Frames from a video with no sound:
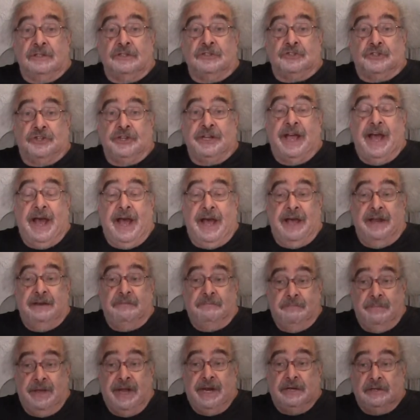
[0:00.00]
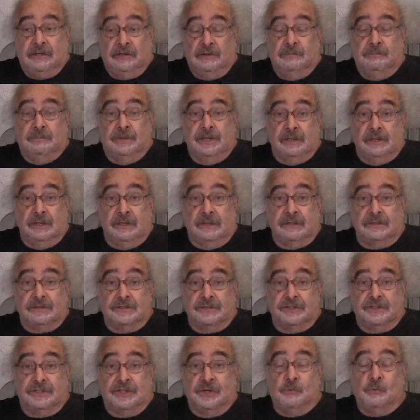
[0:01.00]
she had medical bills.
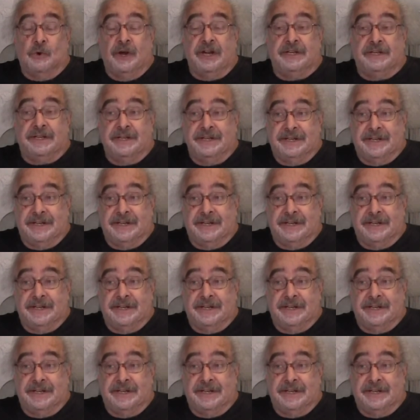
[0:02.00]
She went to